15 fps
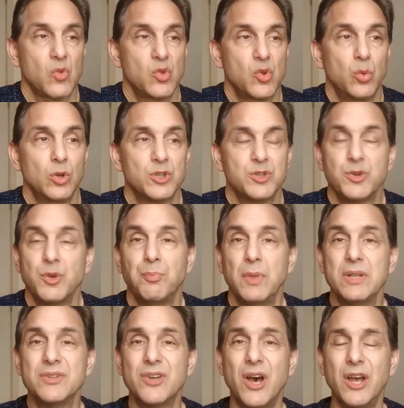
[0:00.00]
the world's
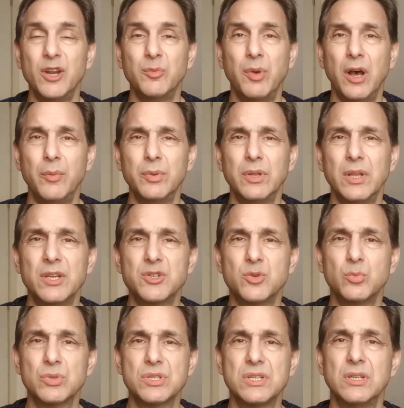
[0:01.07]
entire
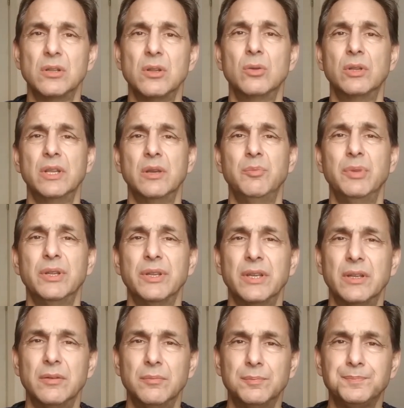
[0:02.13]
population was still only 1
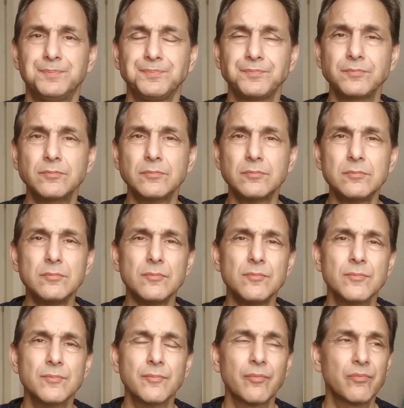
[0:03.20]
billion.
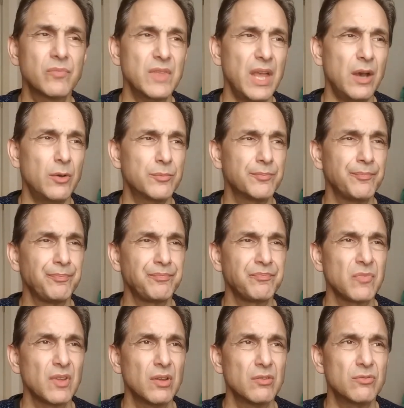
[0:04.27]
Now,
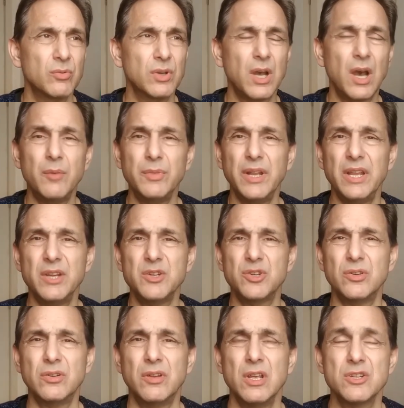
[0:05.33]
through a
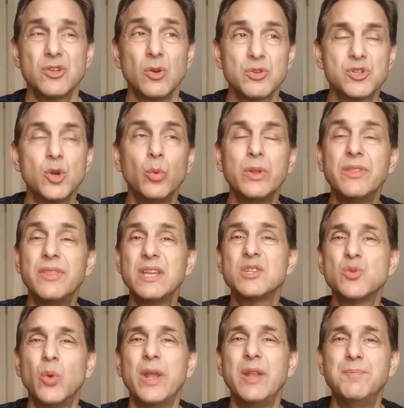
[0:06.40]
combination, so when
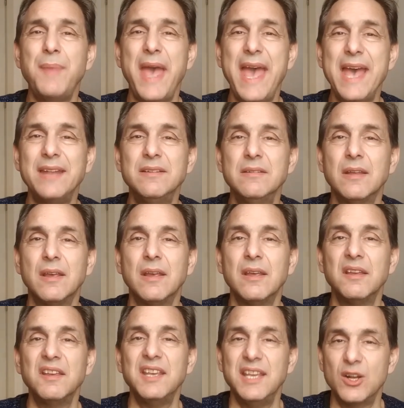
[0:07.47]
things went bad,
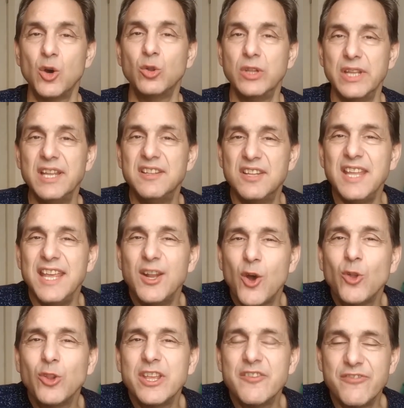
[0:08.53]
it
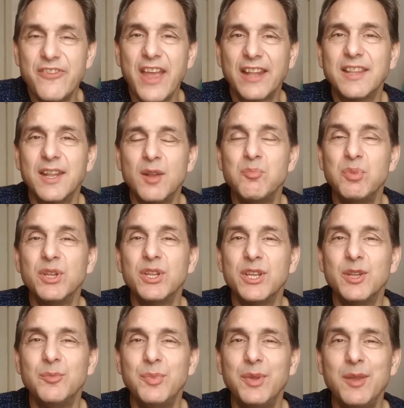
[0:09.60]
only affected 1
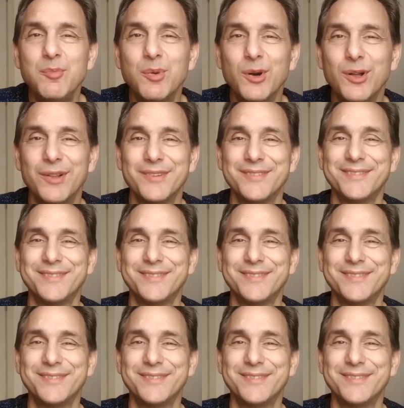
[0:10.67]
billion people.